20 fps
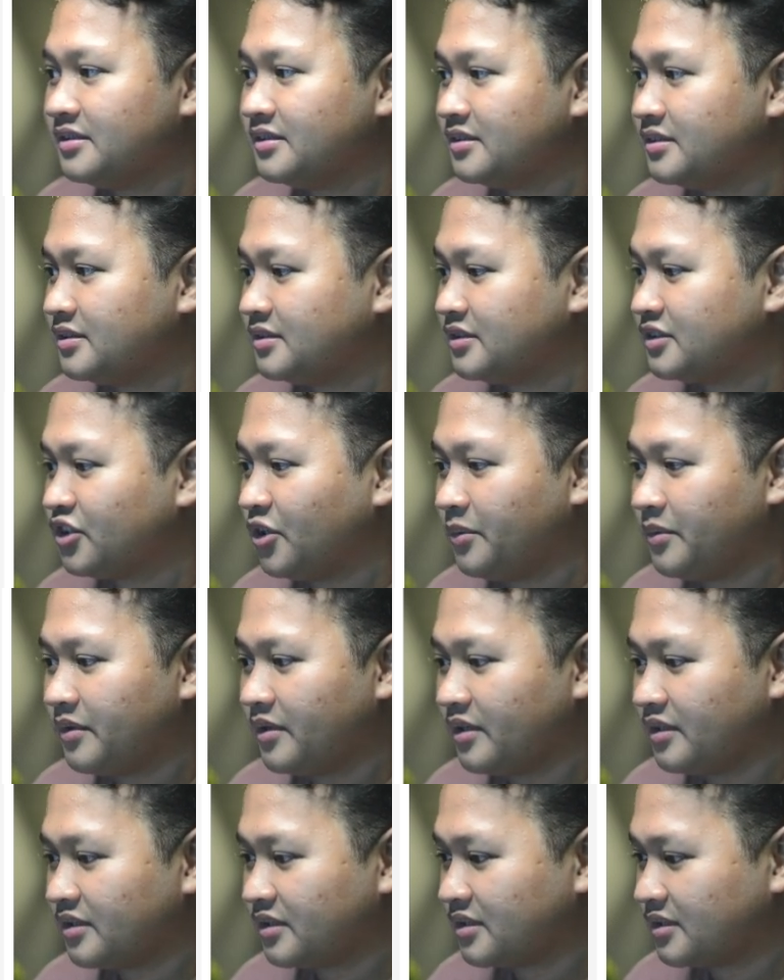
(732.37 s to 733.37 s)
So
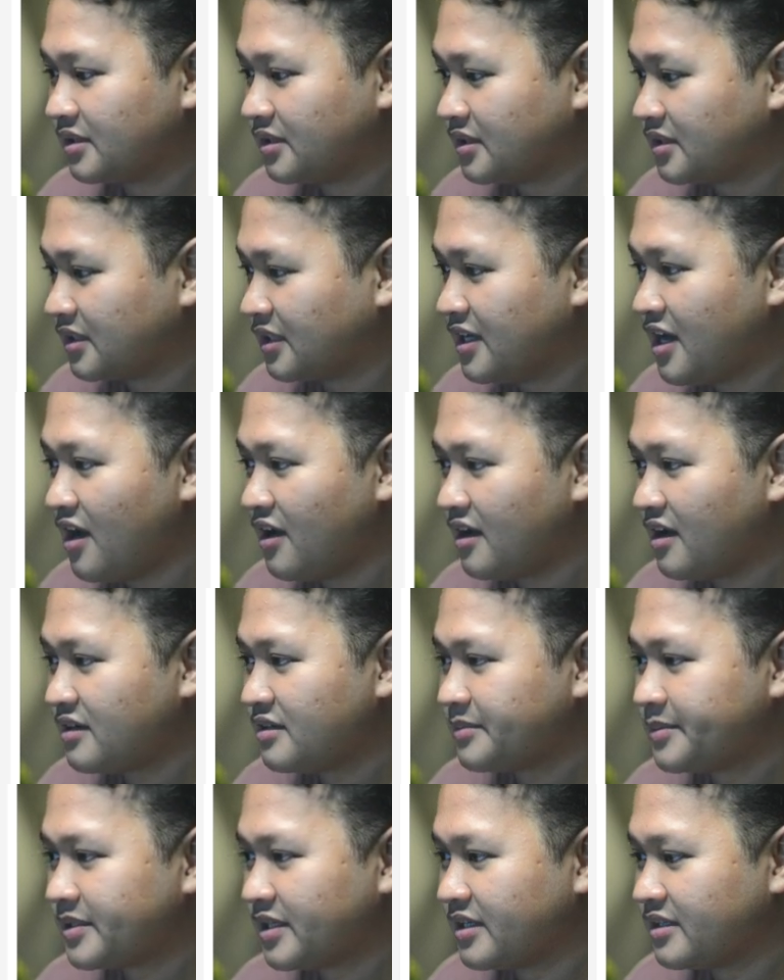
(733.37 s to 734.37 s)
just
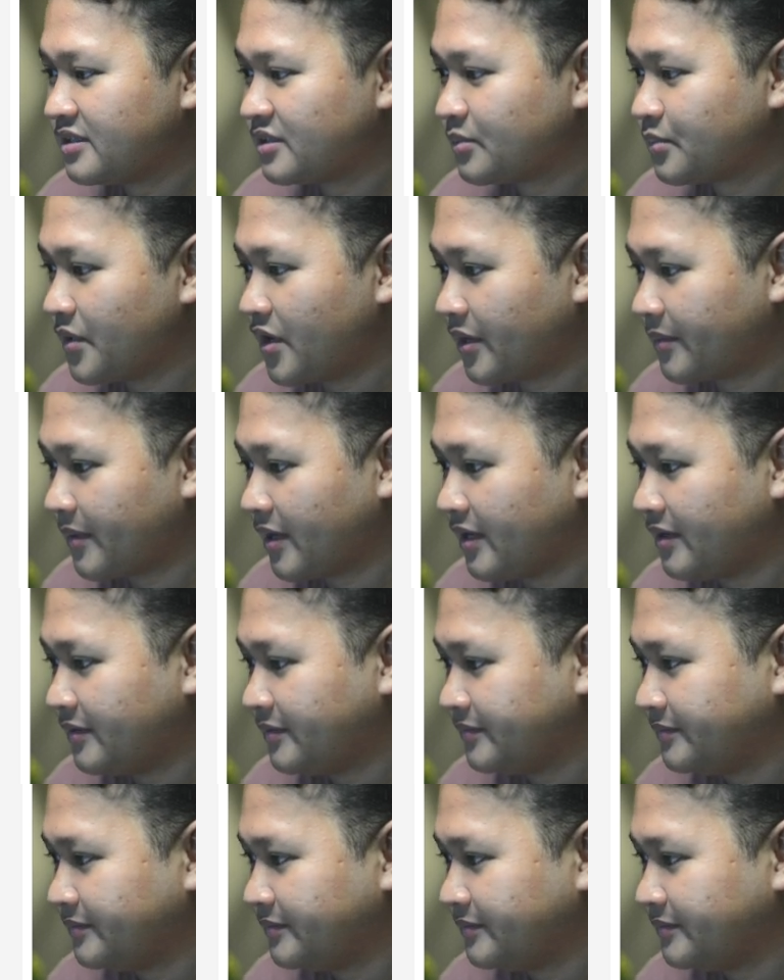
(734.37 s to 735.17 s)
100% just work, bro.